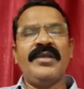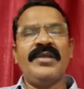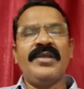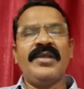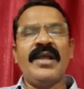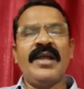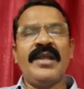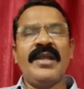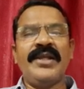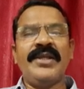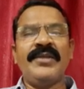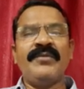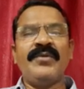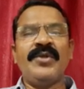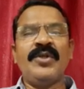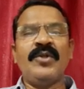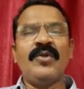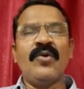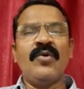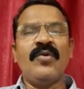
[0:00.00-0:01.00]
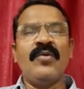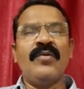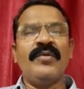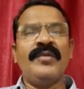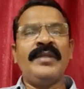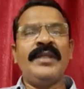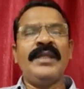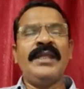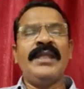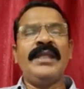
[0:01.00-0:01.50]
Already we know
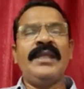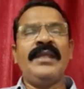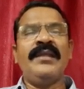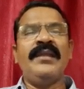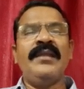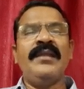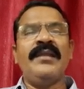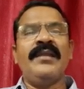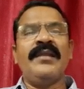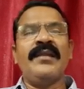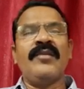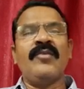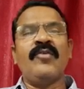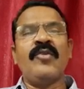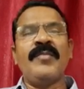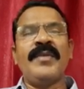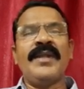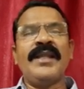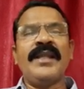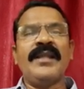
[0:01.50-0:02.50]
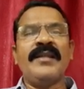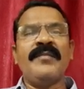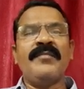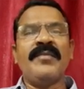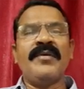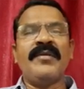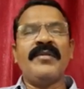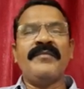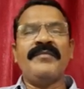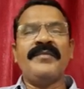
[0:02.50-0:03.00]
the chromatic
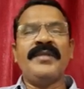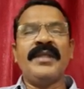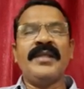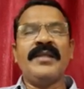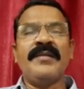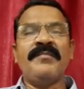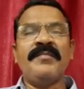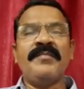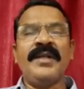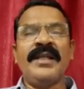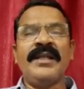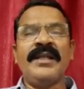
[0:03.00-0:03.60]
number of the complete